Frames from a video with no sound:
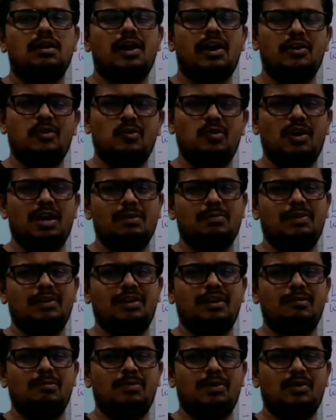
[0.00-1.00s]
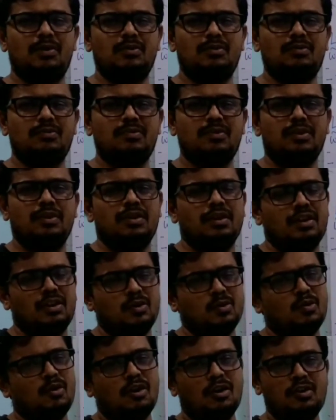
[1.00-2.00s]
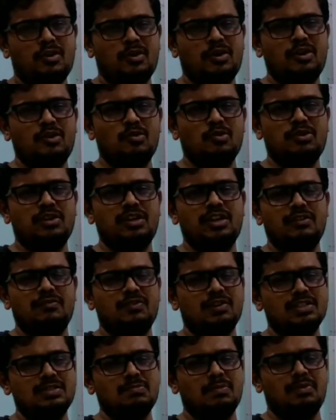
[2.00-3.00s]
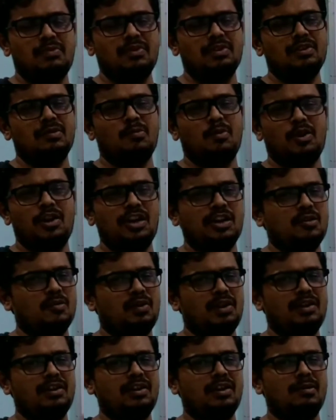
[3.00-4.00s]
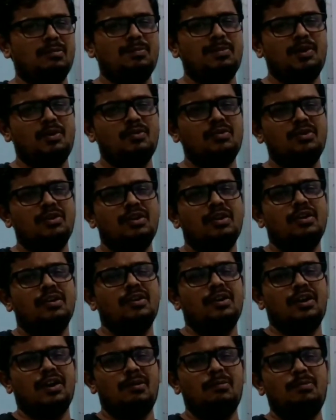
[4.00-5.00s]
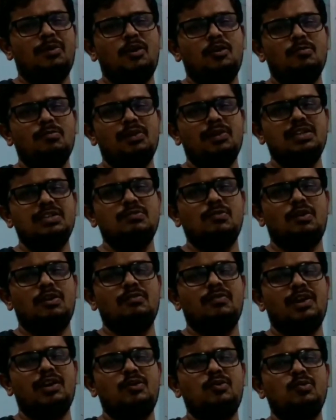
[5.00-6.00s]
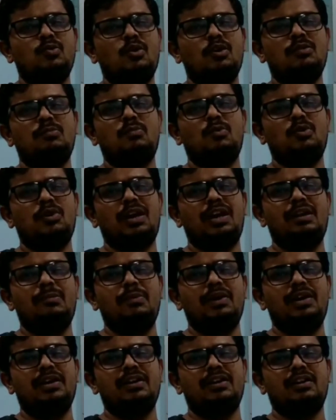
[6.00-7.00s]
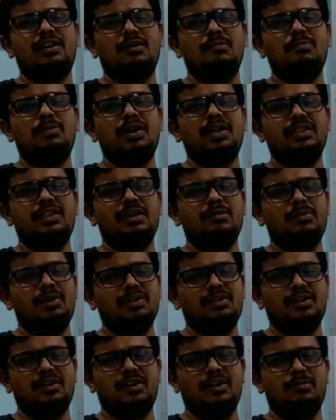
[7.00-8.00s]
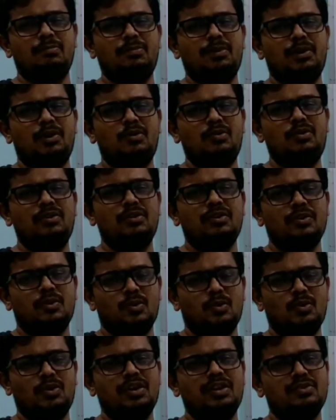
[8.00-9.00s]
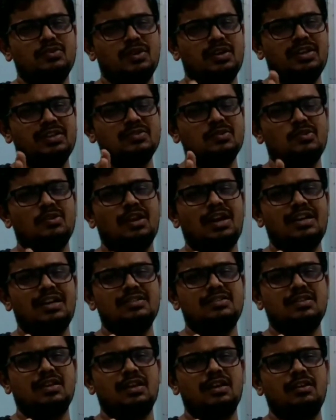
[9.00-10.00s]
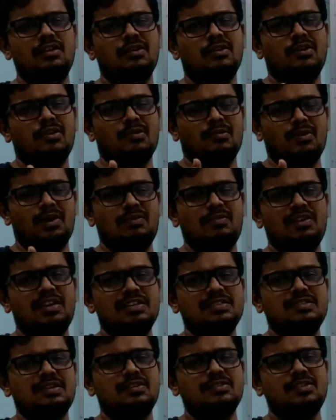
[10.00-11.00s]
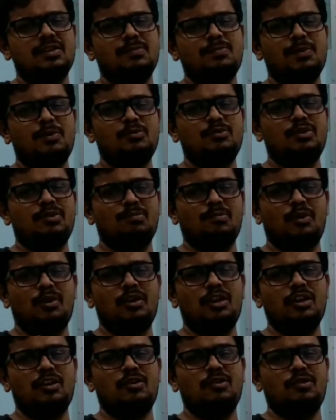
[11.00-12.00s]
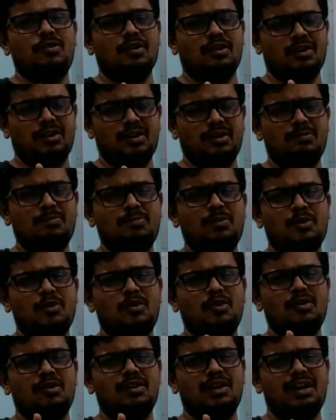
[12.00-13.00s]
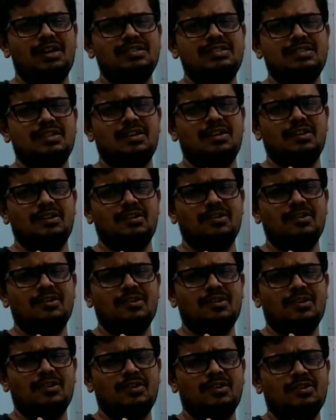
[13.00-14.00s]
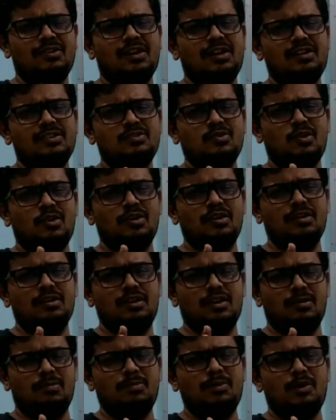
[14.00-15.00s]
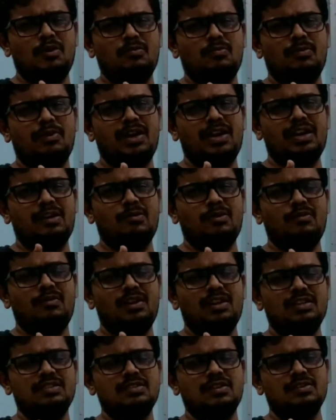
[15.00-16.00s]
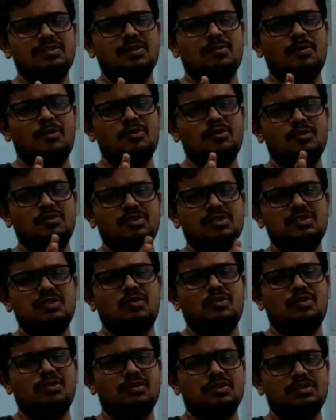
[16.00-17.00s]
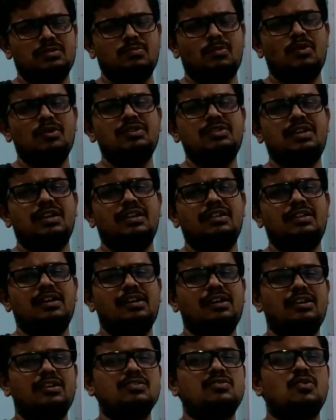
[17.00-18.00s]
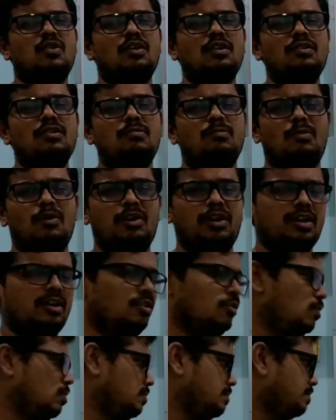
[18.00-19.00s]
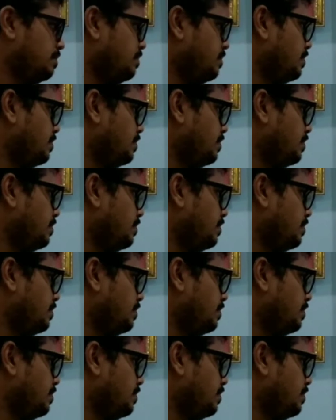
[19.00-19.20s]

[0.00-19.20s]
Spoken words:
Hydrocarbon compound. You already know the difference between the molecule and compound. Compound means what? When two or more elements are combined, they make the compound. Okay, so it is on large scale. When we discuss about the molecule compound on large scale, that is called compound. Whenever we discuss about on the small scale, then it is called molecule.